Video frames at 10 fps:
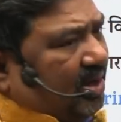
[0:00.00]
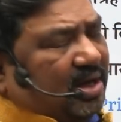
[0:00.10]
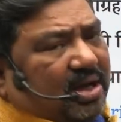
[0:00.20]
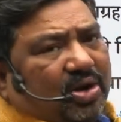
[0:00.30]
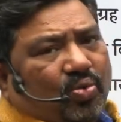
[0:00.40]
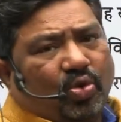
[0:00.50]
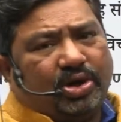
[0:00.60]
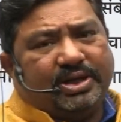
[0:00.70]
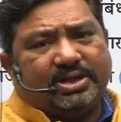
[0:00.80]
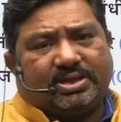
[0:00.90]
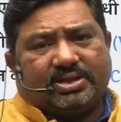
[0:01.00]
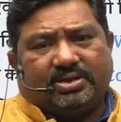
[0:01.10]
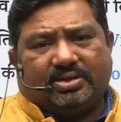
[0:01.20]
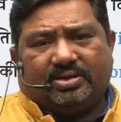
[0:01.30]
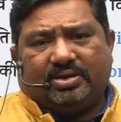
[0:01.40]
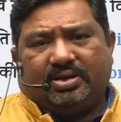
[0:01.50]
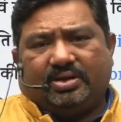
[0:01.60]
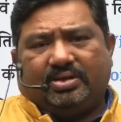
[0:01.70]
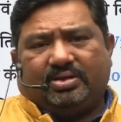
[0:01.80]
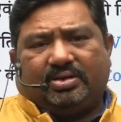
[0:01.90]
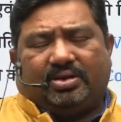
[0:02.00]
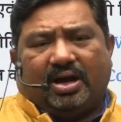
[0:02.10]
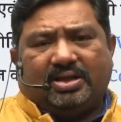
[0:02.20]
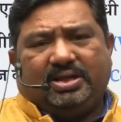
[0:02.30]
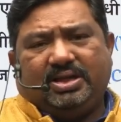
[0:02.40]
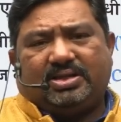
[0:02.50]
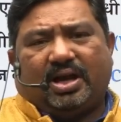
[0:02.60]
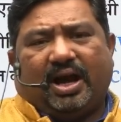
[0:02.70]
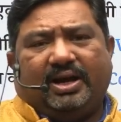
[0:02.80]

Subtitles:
What is Gandhi's idea